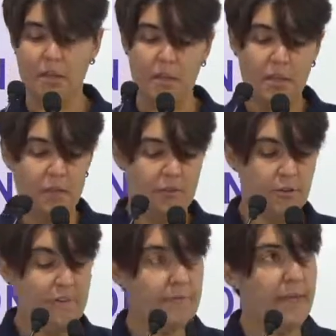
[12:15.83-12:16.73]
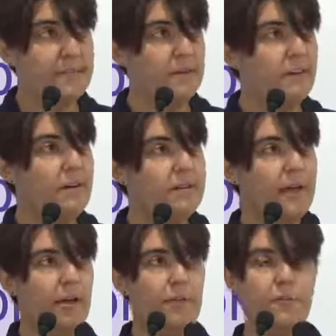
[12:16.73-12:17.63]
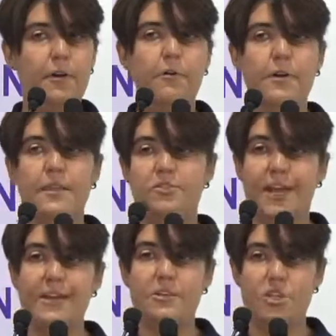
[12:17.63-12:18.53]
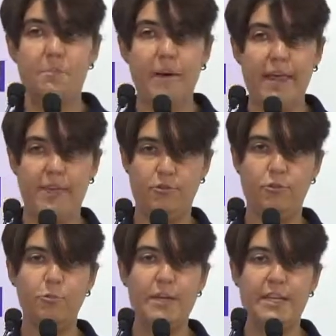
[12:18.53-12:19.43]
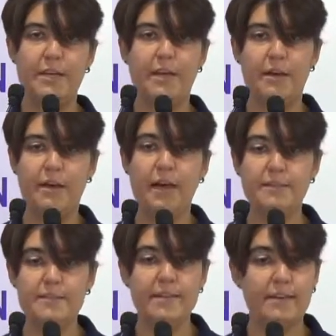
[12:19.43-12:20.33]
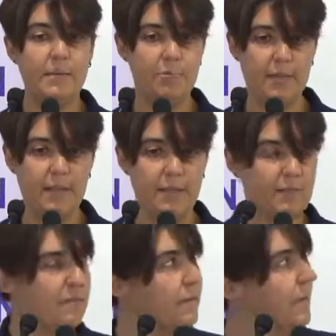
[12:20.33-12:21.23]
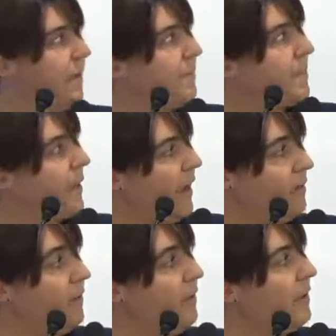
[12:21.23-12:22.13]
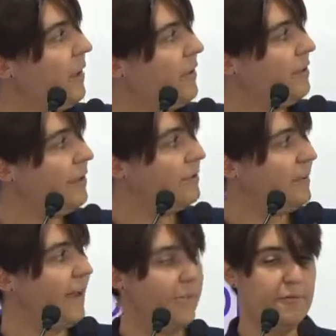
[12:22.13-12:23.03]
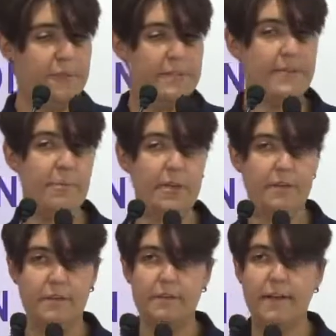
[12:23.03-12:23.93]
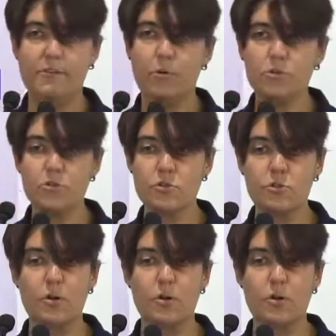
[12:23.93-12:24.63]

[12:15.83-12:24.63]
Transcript: So this makes Antarctica a very challenging place to really understand and predict. Another type of instability that also